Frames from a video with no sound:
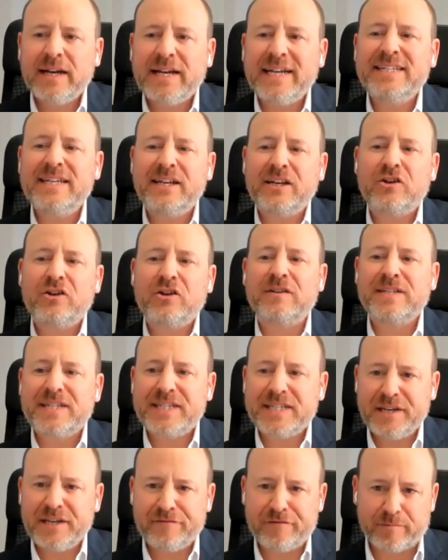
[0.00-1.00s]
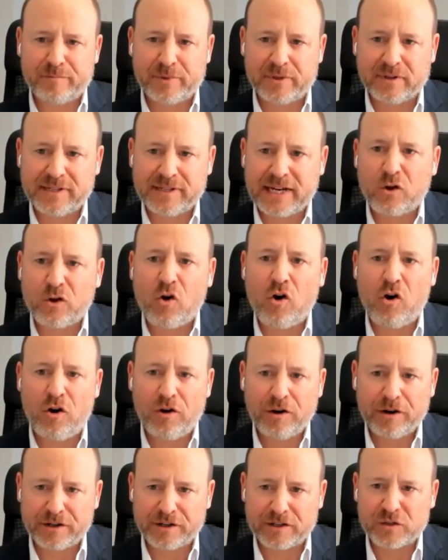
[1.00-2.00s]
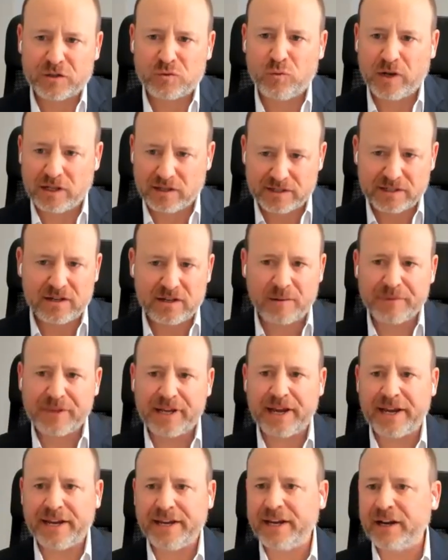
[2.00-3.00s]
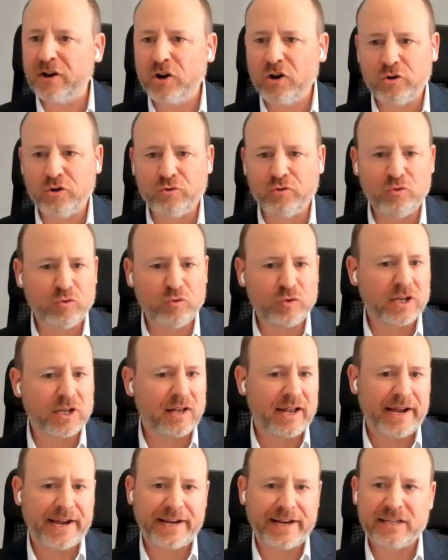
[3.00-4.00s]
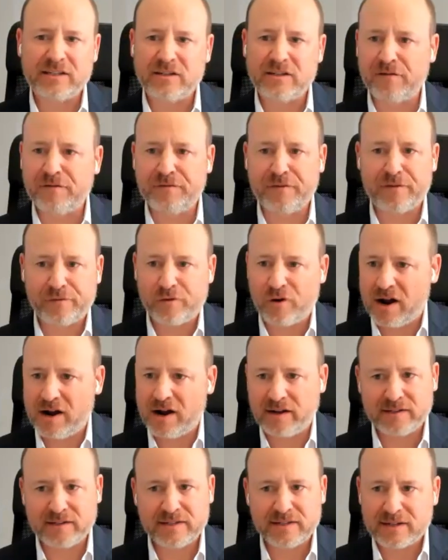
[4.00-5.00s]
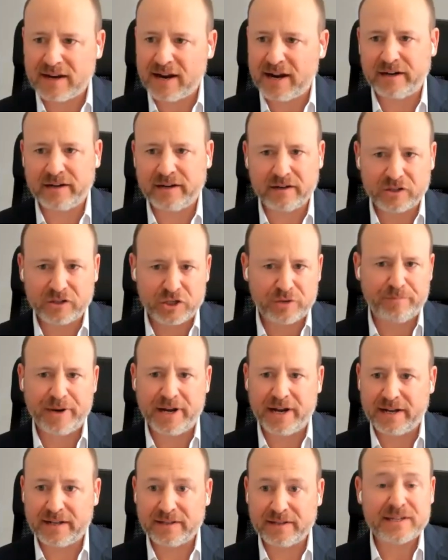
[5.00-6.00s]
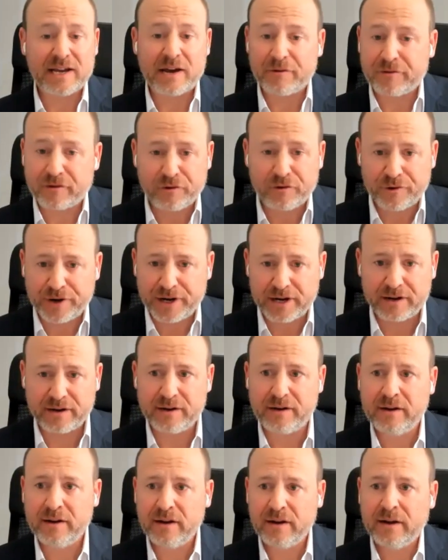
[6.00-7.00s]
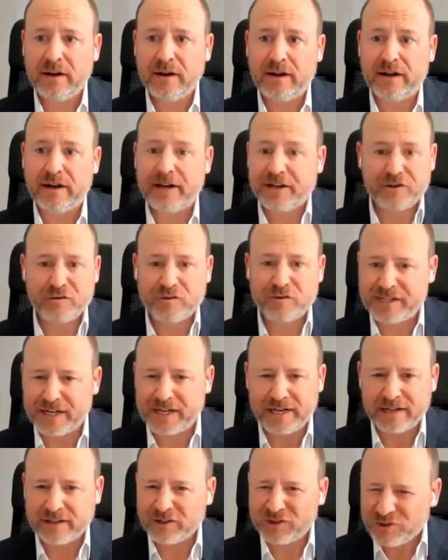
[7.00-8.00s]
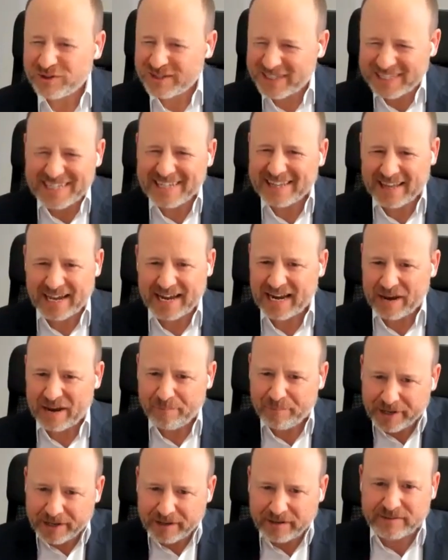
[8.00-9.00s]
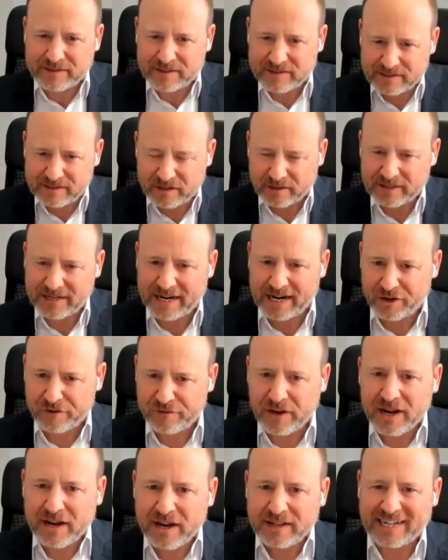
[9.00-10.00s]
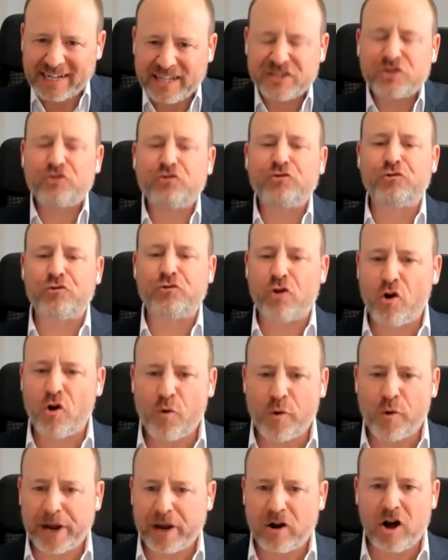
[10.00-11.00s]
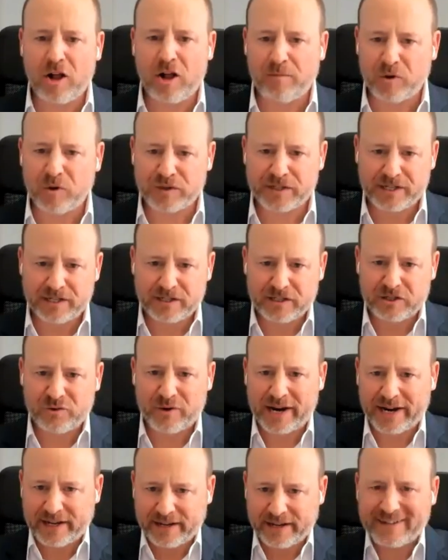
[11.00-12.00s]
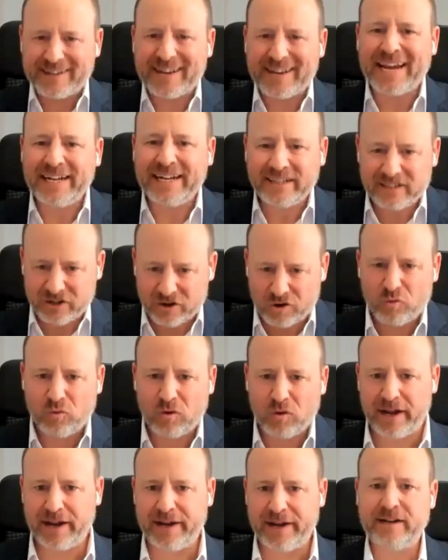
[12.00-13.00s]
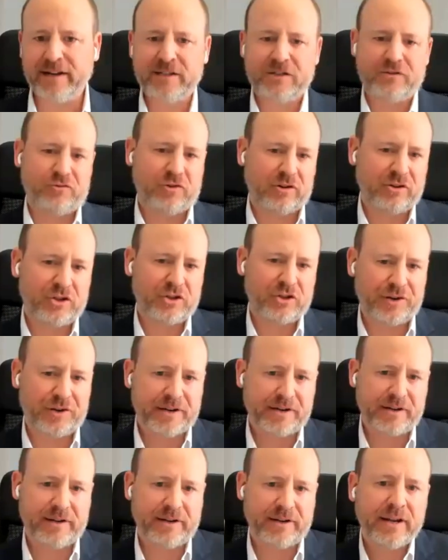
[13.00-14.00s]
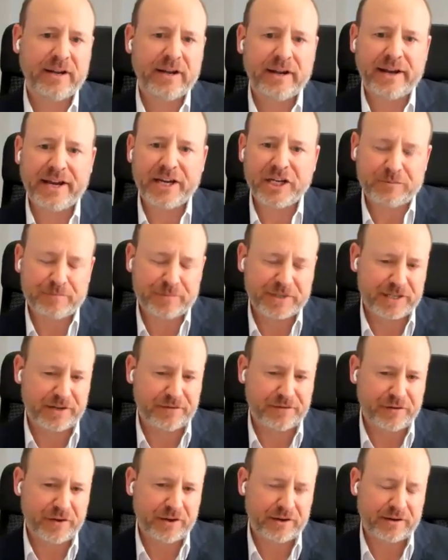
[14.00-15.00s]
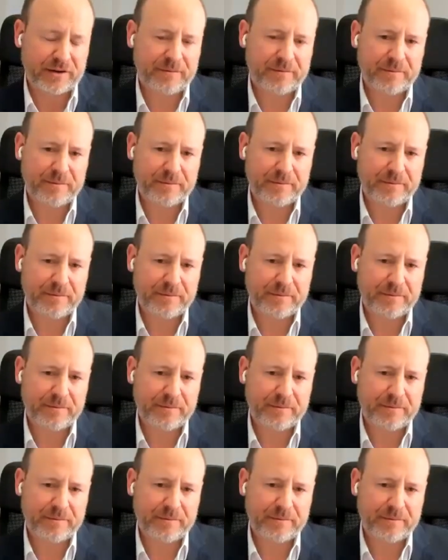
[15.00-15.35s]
Is it conceivable that AUKUS will someday include the likes of France, Canada, Japan, South Korea, New Zealand? Do you see that happening? So kind of that it's growing almost into a NATO-like structure in the Asia Pacific?